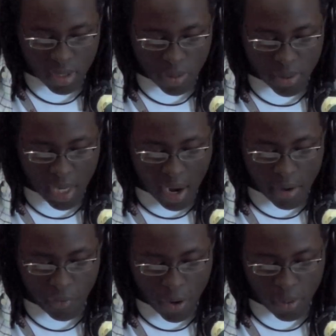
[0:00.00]
The
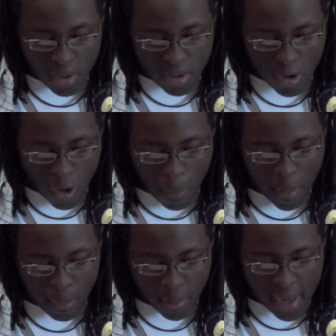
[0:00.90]
retired folk hope
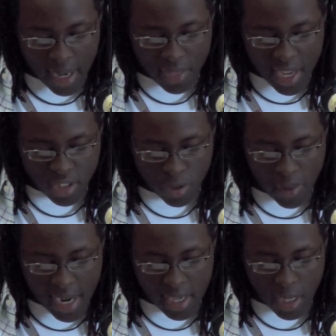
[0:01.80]
and pray the extra
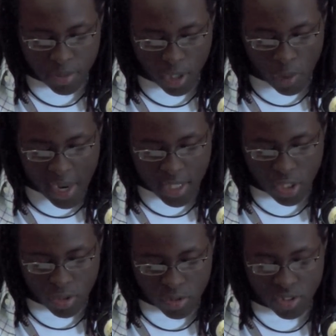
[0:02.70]
rain helps their
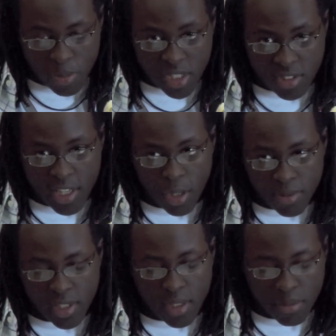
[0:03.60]
grandchildren as much as it
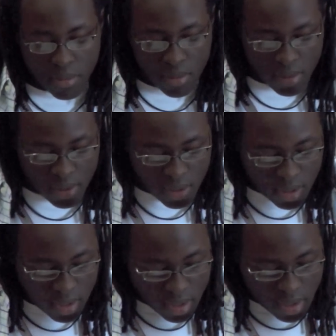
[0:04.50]
helps them.
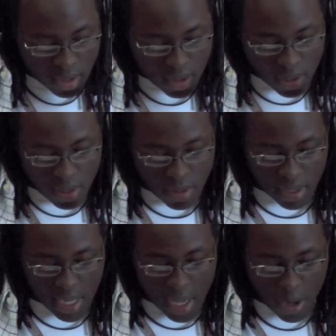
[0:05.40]

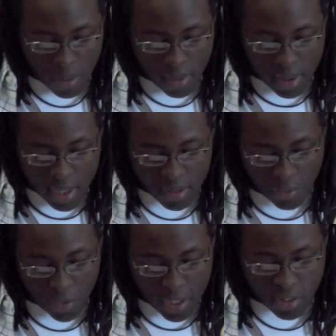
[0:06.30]
The ghetto is a
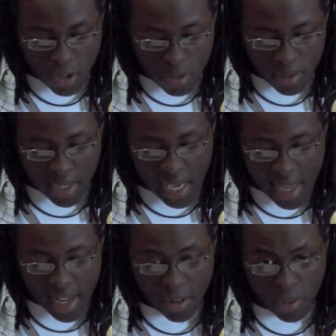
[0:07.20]
flood zone and
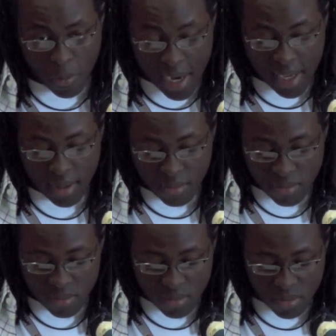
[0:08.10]
can't handle the rain,
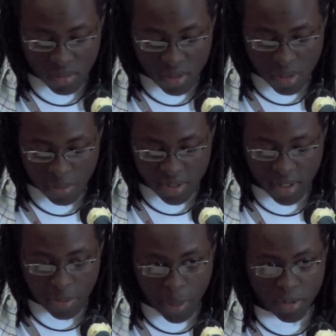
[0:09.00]
but
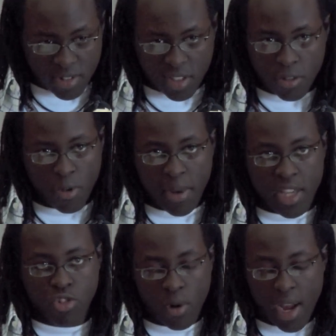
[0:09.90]
some people still
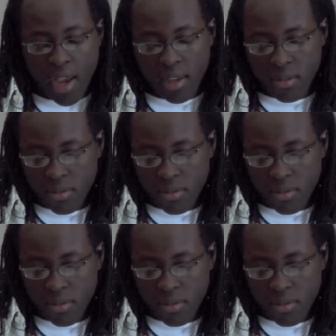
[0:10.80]
remain dry.